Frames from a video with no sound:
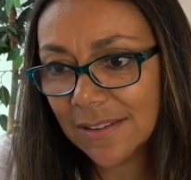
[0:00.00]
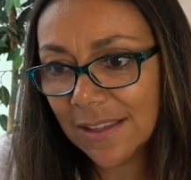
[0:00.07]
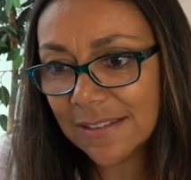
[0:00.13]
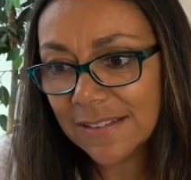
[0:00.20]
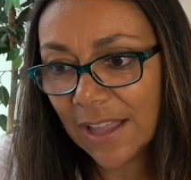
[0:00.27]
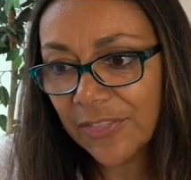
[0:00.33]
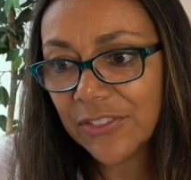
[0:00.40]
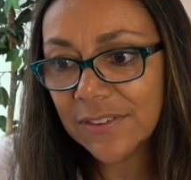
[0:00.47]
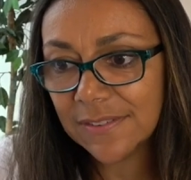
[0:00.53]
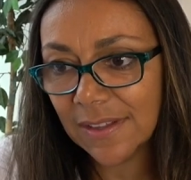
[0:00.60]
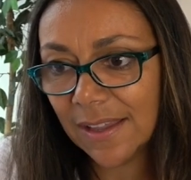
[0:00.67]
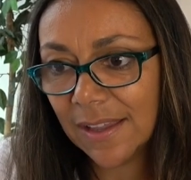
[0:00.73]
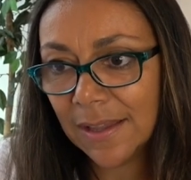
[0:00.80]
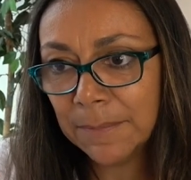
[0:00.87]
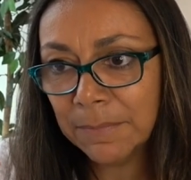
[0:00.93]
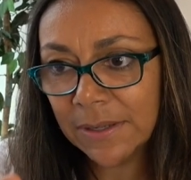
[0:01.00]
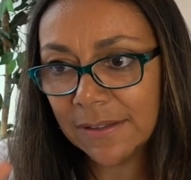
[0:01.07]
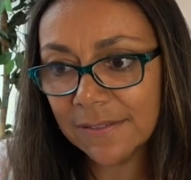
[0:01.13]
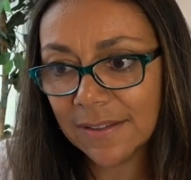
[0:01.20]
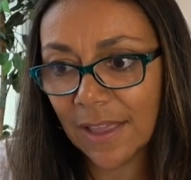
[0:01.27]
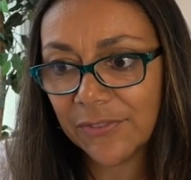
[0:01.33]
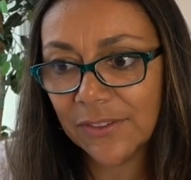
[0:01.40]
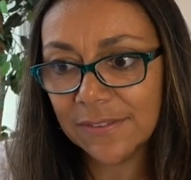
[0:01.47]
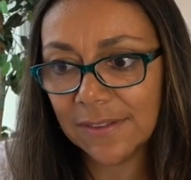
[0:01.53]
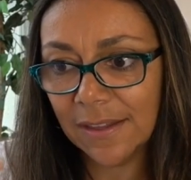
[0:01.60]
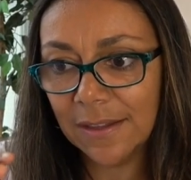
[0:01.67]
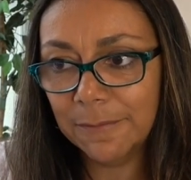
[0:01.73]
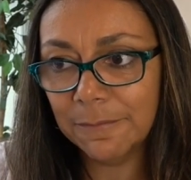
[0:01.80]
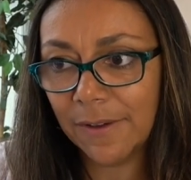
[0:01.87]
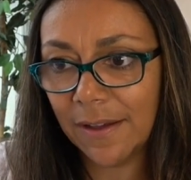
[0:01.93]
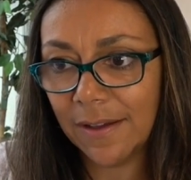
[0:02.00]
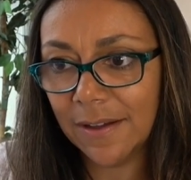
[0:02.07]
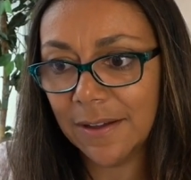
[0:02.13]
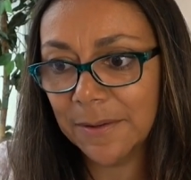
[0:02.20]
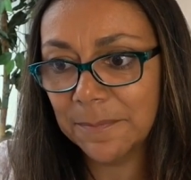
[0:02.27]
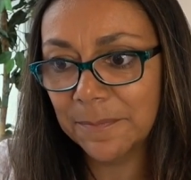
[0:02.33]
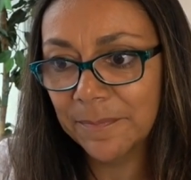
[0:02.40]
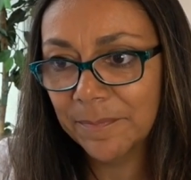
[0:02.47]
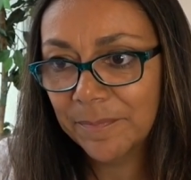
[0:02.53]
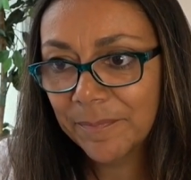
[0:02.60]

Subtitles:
It's not the same, but it's got the same vibe.